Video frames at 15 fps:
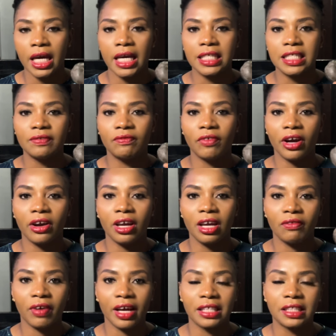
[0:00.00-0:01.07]
It is very
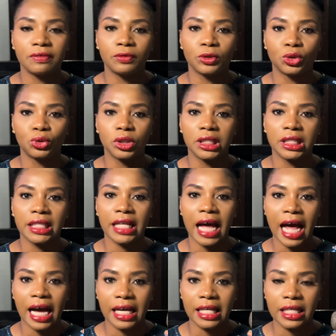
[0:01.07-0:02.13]
effective for treating
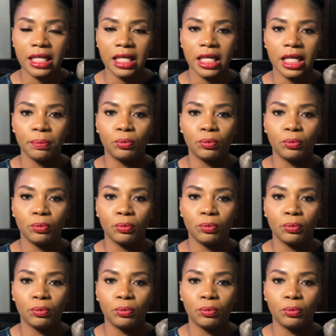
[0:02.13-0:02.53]
acne,